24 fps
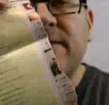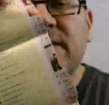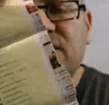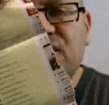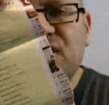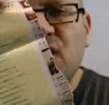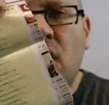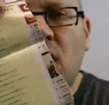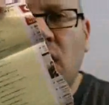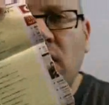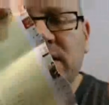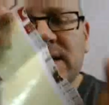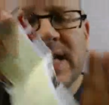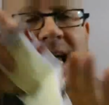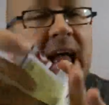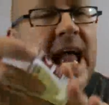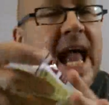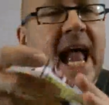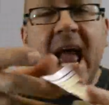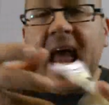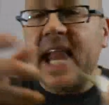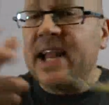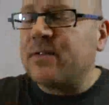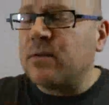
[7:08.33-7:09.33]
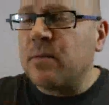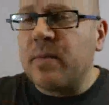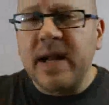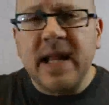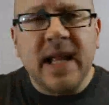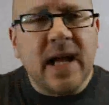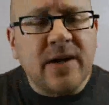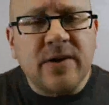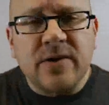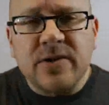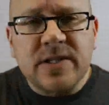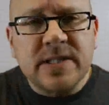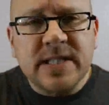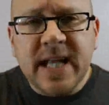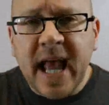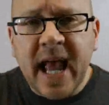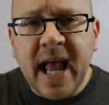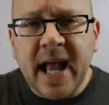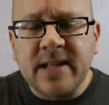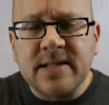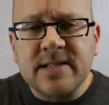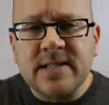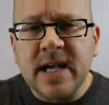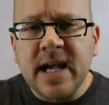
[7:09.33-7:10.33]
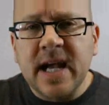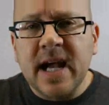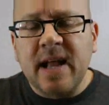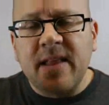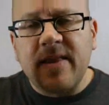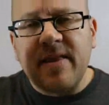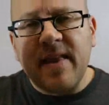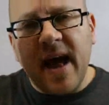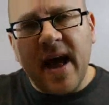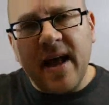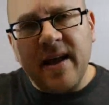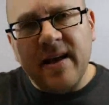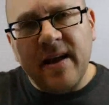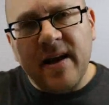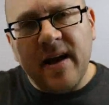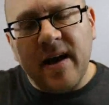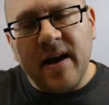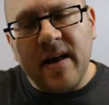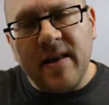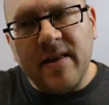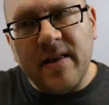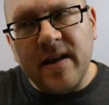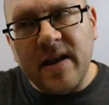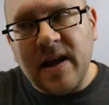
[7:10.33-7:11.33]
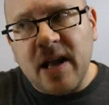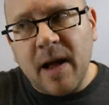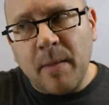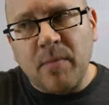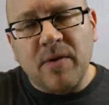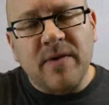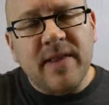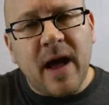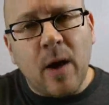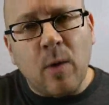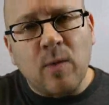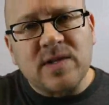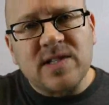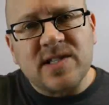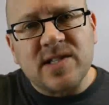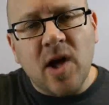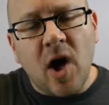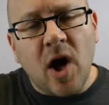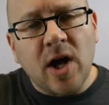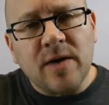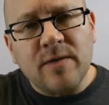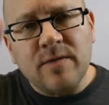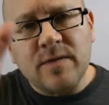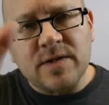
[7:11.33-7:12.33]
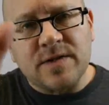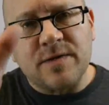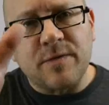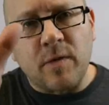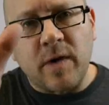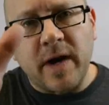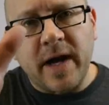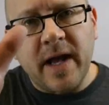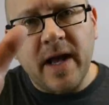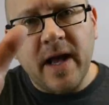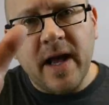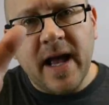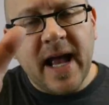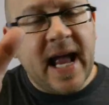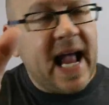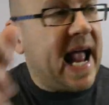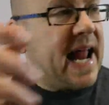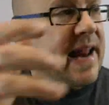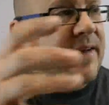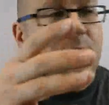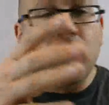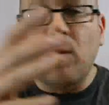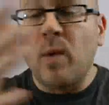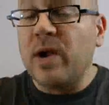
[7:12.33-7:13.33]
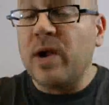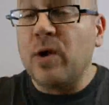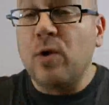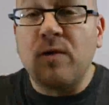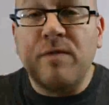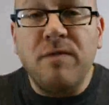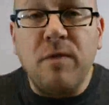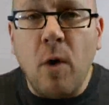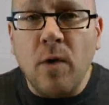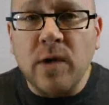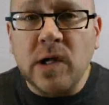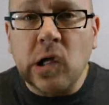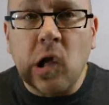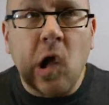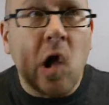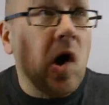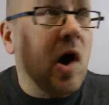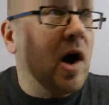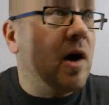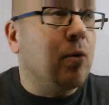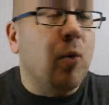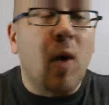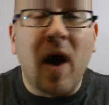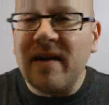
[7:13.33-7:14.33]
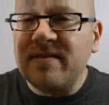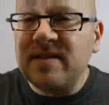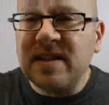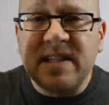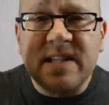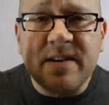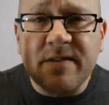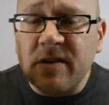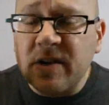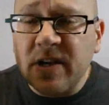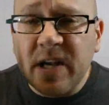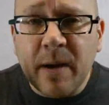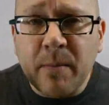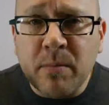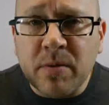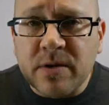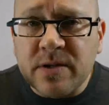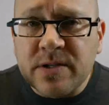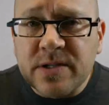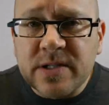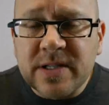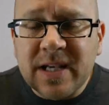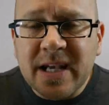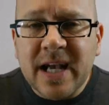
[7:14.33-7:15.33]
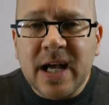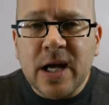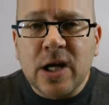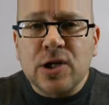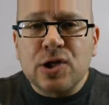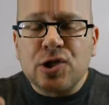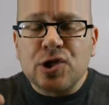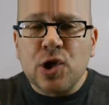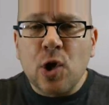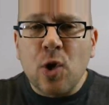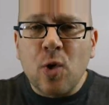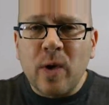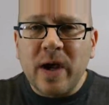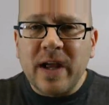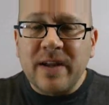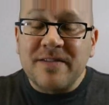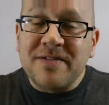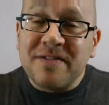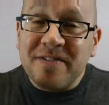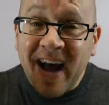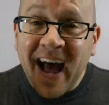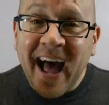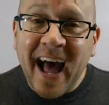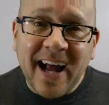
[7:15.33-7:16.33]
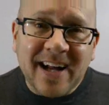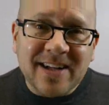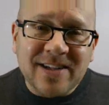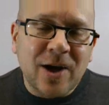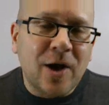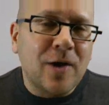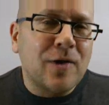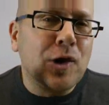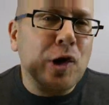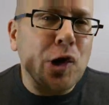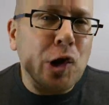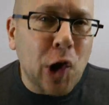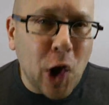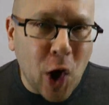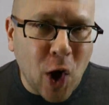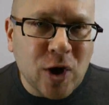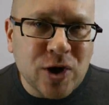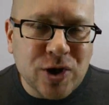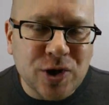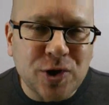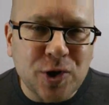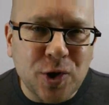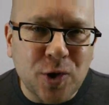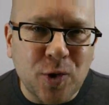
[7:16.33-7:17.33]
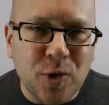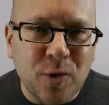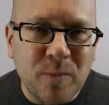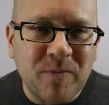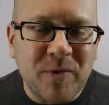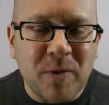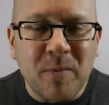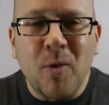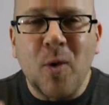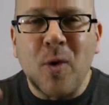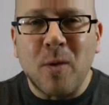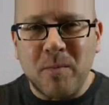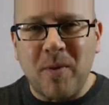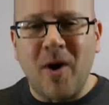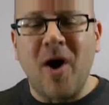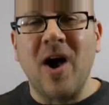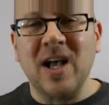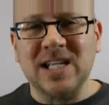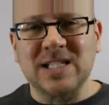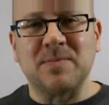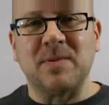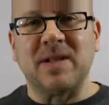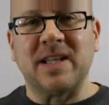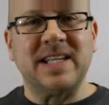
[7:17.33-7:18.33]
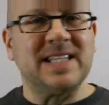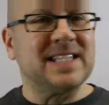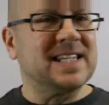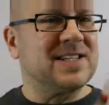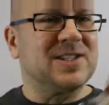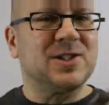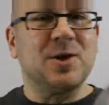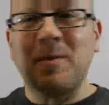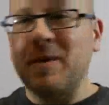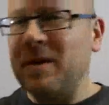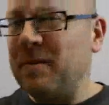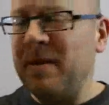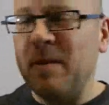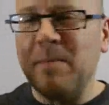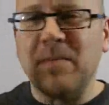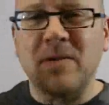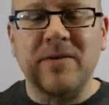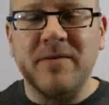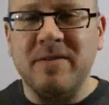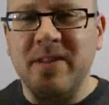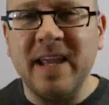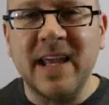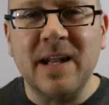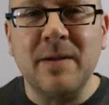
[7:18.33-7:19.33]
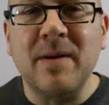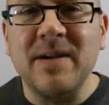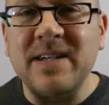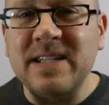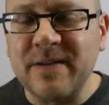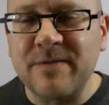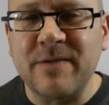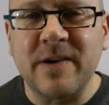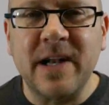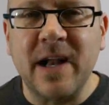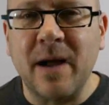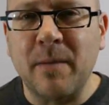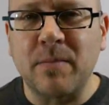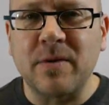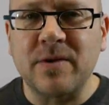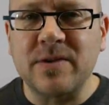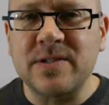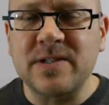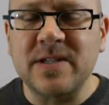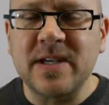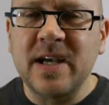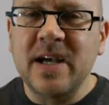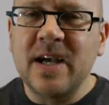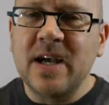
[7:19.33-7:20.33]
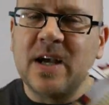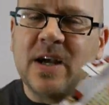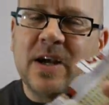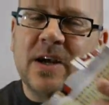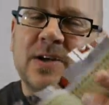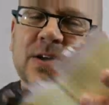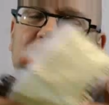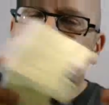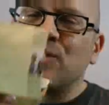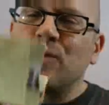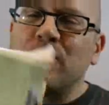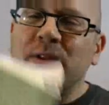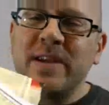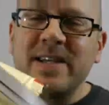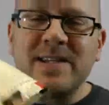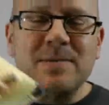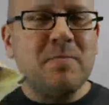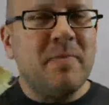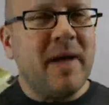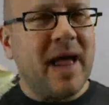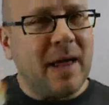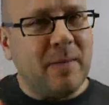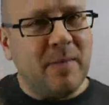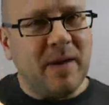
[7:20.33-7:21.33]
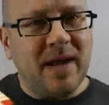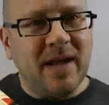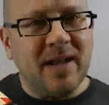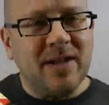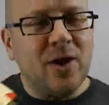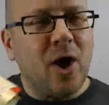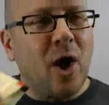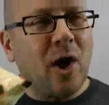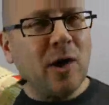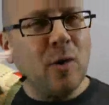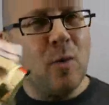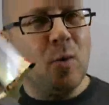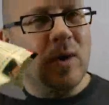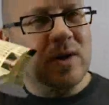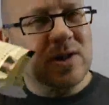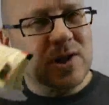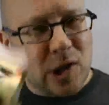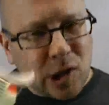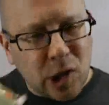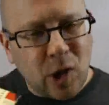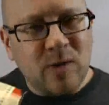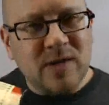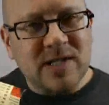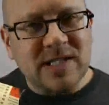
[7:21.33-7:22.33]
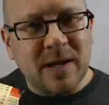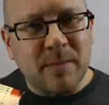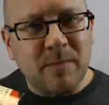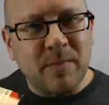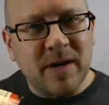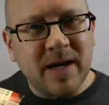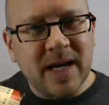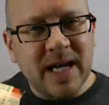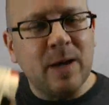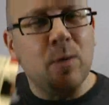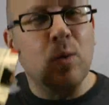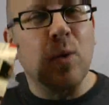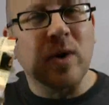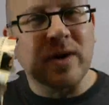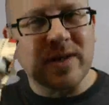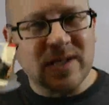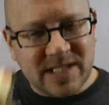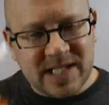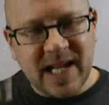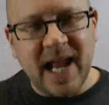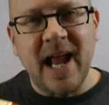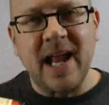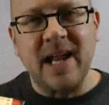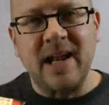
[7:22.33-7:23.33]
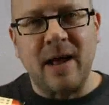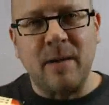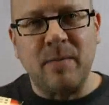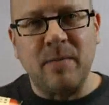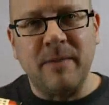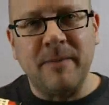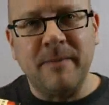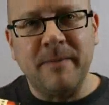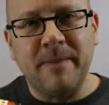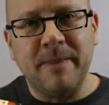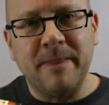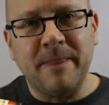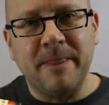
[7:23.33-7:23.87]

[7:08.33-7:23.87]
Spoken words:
different songs, and everybody understands that the number that was thought of was free, and everyone who followed along arrives at different numbers. So, in fact, the larger the group, the more impossible it is, because so many people are thinking about different numbers. So this baby not only works close-up, it works stand-up.